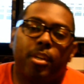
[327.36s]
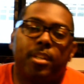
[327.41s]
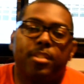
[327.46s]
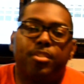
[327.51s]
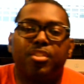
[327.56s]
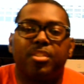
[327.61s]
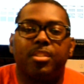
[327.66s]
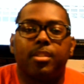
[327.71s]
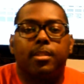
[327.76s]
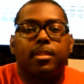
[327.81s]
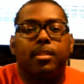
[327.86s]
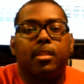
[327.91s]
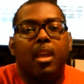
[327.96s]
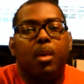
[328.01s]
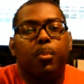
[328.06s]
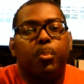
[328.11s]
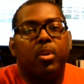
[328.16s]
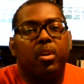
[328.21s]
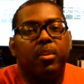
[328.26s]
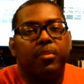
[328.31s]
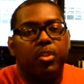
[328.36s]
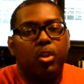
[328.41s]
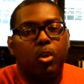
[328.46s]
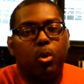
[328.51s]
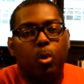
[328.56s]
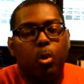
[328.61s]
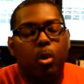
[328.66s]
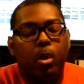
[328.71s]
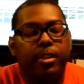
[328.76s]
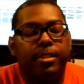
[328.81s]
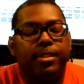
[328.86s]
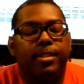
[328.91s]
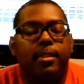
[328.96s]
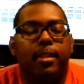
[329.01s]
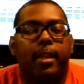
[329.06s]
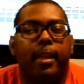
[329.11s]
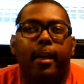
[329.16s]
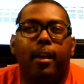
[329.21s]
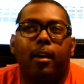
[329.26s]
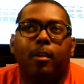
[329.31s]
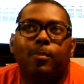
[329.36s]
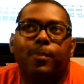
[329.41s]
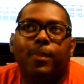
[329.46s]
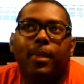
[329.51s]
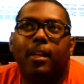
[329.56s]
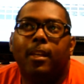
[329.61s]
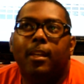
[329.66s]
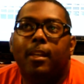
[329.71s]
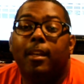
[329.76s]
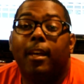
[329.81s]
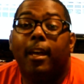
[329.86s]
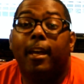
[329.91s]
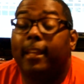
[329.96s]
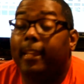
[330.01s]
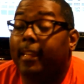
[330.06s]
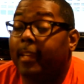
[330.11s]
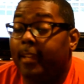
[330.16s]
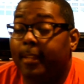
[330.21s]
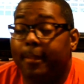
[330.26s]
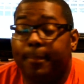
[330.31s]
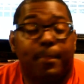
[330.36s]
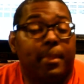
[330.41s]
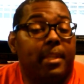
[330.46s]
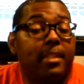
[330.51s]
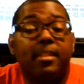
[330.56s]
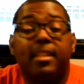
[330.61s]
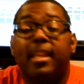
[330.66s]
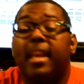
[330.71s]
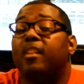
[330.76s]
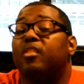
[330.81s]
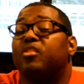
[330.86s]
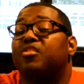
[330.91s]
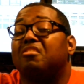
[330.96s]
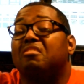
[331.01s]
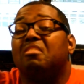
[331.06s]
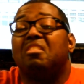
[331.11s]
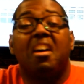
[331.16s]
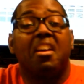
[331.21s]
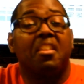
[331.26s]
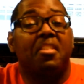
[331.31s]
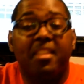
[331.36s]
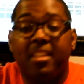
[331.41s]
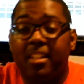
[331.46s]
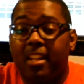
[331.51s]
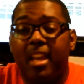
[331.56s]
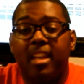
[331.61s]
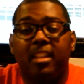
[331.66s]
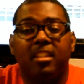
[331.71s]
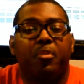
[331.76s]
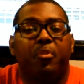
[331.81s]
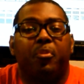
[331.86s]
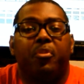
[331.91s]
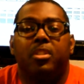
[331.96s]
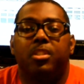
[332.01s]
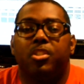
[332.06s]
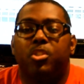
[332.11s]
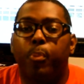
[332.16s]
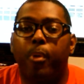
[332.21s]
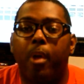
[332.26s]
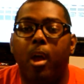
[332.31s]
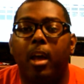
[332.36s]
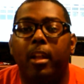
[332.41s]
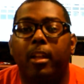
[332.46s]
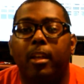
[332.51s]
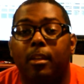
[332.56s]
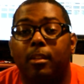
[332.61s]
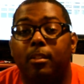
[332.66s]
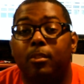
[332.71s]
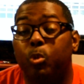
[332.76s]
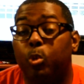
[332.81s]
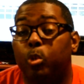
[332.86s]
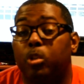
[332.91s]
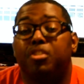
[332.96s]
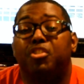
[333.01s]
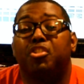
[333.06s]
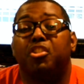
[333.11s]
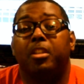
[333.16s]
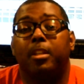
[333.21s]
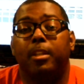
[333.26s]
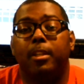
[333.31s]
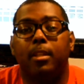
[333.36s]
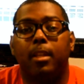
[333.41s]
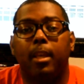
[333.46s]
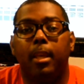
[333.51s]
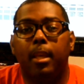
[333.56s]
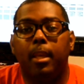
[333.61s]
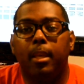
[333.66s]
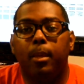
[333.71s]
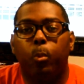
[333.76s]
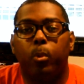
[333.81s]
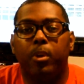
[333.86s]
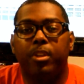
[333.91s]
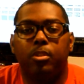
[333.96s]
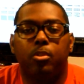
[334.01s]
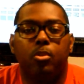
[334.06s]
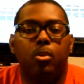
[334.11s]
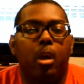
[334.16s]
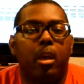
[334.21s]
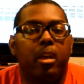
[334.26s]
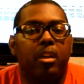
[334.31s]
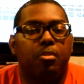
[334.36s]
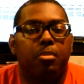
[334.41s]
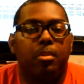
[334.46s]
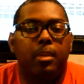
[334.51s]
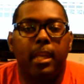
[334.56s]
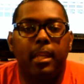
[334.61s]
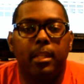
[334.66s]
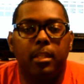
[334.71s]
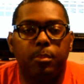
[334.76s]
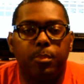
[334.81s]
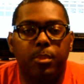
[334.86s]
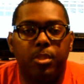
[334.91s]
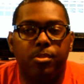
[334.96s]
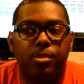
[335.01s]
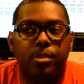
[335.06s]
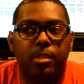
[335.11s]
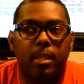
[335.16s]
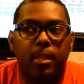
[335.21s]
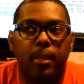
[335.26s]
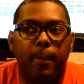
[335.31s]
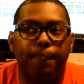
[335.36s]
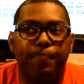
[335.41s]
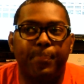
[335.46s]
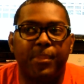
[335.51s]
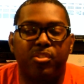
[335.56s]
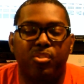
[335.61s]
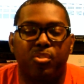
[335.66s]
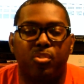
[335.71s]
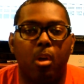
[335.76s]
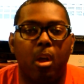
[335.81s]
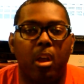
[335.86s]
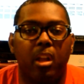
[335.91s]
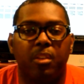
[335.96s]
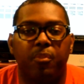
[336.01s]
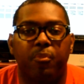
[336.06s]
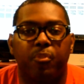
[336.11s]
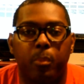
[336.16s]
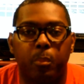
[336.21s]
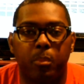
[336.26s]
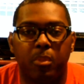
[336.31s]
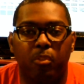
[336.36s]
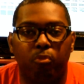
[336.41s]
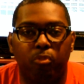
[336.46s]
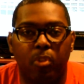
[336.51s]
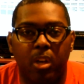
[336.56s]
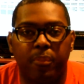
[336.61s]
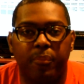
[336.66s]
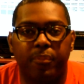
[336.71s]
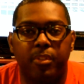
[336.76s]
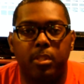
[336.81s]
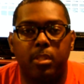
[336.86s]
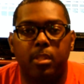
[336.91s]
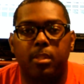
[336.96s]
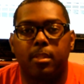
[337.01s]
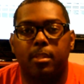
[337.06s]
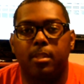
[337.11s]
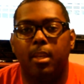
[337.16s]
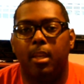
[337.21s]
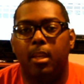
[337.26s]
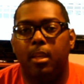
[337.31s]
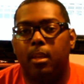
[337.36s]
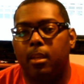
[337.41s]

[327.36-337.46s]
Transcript: that's just a sample of the chorus. Now, again, sounds nothing like the finished product, nor should it. When you are creating music, you're starting from the roughest